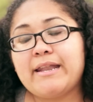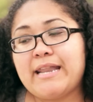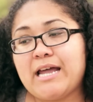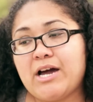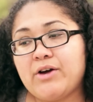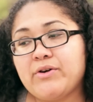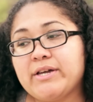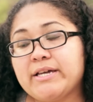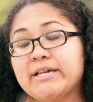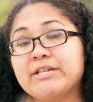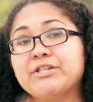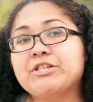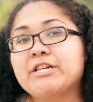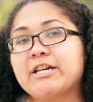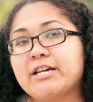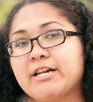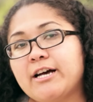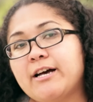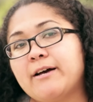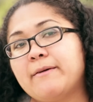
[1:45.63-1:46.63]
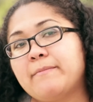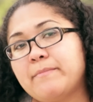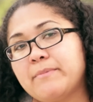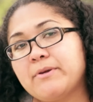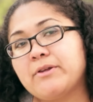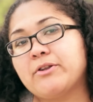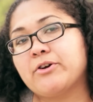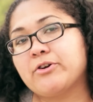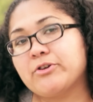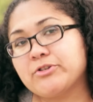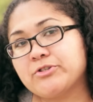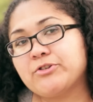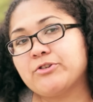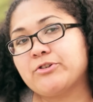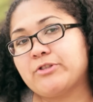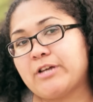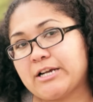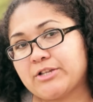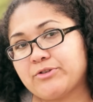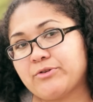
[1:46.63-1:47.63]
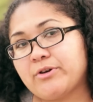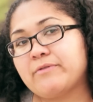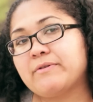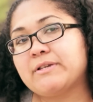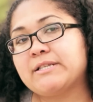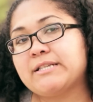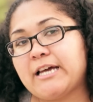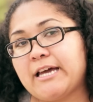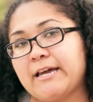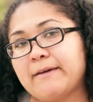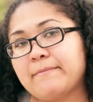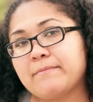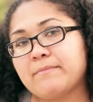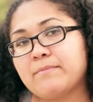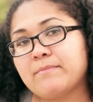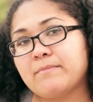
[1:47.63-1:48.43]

Now he can check up, you know, go to the doctor every time.